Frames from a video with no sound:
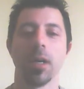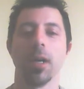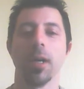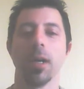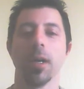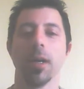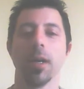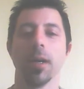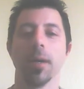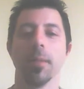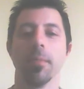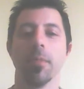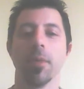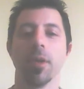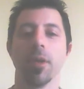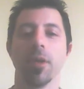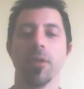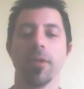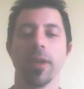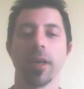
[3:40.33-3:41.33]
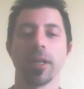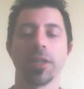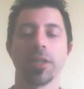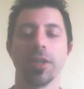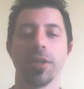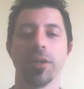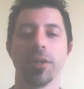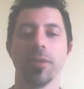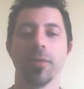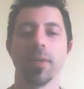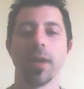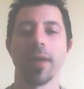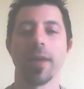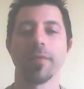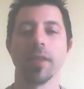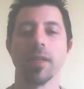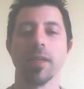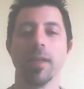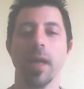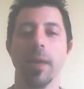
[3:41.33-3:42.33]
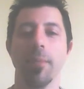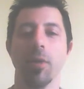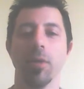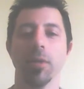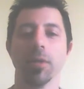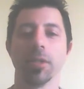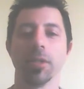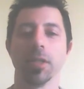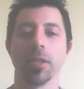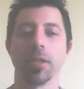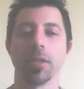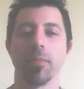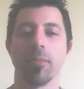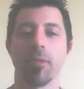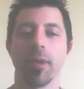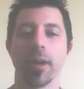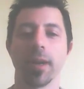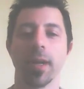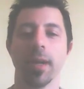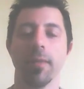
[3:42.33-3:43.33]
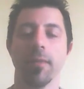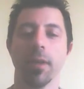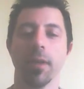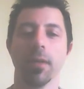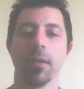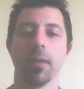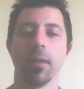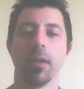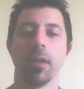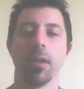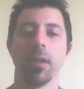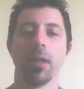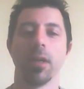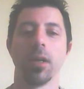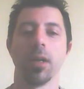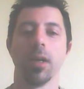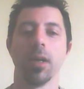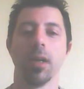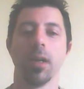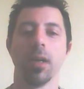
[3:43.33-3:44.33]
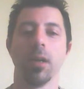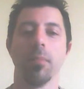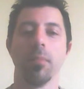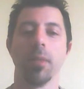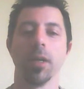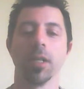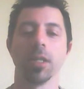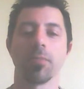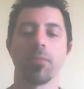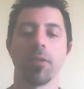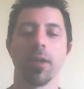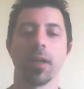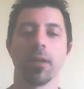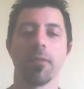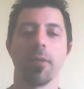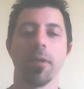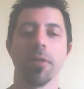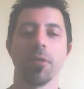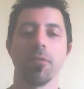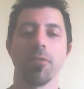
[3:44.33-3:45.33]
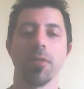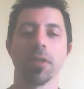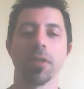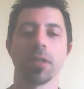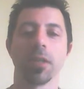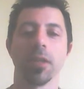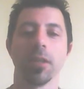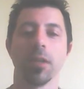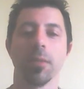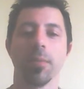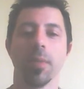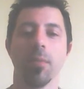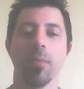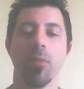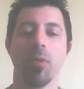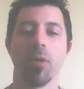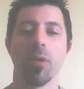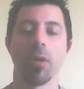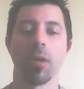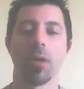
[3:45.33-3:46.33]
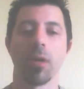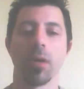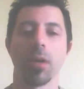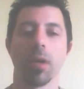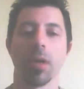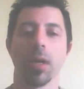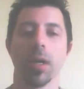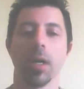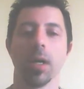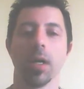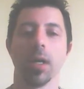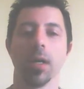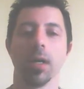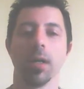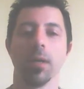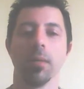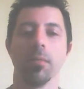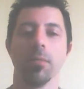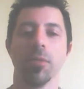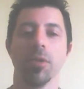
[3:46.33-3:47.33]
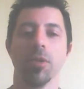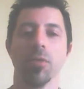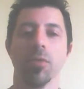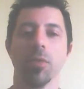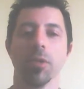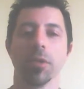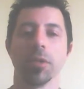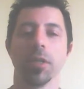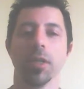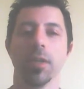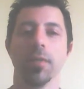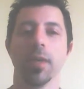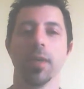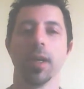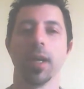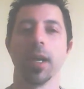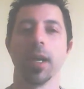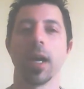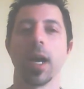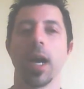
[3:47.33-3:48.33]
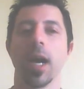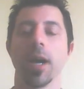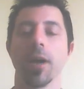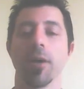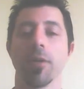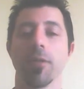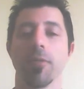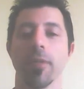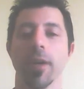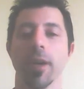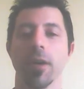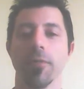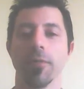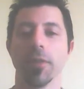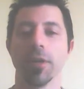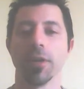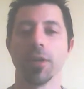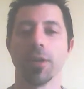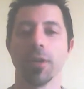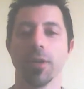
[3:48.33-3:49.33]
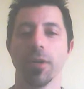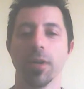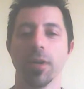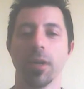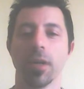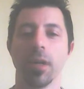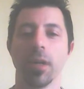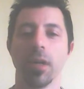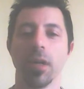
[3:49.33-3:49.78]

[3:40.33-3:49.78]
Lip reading: Your next year you would have to double just to break even. By spreading around your risk a little bit more, you will achieve a higher rate of return.